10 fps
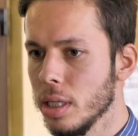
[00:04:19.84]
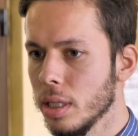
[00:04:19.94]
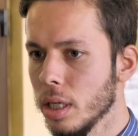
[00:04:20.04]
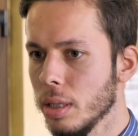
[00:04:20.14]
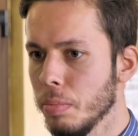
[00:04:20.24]

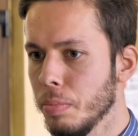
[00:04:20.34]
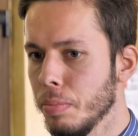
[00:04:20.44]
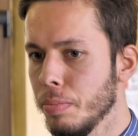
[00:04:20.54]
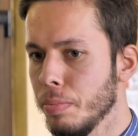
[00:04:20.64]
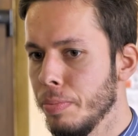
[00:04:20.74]
it
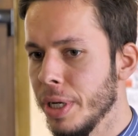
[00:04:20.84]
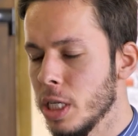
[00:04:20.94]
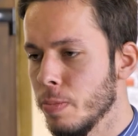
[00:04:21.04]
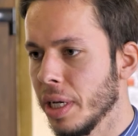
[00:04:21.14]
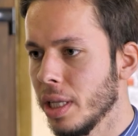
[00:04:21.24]
presents
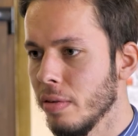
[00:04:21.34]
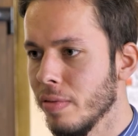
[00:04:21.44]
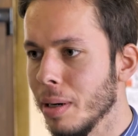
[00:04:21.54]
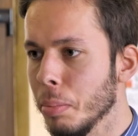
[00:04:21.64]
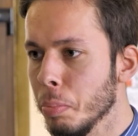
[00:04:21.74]
us
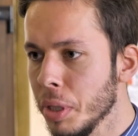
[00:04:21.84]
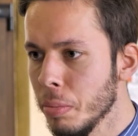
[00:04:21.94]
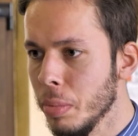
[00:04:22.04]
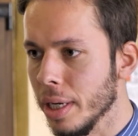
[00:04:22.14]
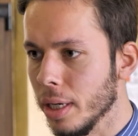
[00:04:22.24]
with a
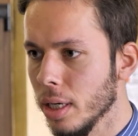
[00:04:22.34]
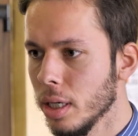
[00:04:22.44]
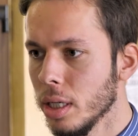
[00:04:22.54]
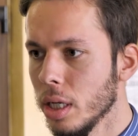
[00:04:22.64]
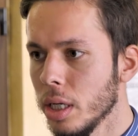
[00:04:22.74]
biblical
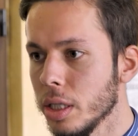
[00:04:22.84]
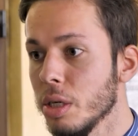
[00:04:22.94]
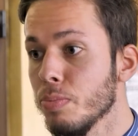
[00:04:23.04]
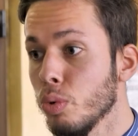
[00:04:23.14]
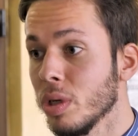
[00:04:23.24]
perspective from
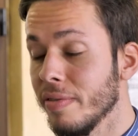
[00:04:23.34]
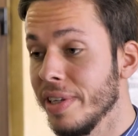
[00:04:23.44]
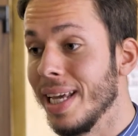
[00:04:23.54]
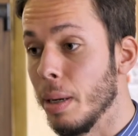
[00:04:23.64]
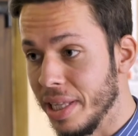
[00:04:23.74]
a
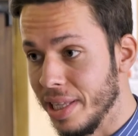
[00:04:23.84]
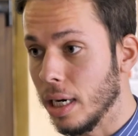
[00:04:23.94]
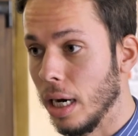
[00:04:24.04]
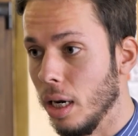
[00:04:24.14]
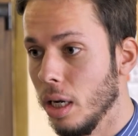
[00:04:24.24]
medical point of
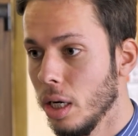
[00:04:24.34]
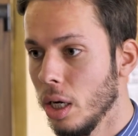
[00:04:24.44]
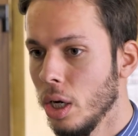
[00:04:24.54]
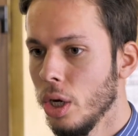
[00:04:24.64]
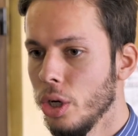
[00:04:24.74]
view.
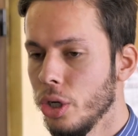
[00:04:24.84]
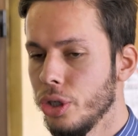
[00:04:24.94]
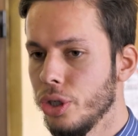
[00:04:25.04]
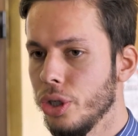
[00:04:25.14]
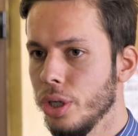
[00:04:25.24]
And
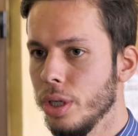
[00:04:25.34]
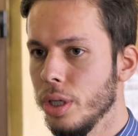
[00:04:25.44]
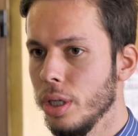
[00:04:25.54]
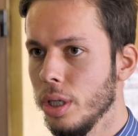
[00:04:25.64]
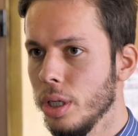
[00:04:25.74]

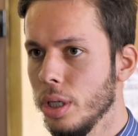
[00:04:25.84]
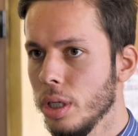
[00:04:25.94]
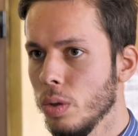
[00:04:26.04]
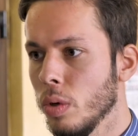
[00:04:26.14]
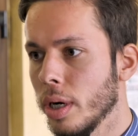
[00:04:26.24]
somehow
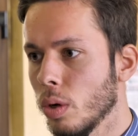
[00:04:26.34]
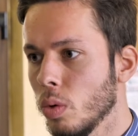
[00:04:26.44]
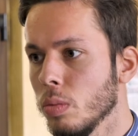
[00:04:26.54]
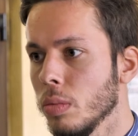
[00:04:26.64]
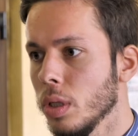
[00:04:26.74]
Dr. Vlad
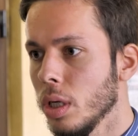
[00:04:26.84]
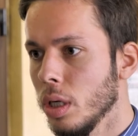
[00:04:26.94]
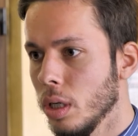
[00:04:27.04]
Schlezak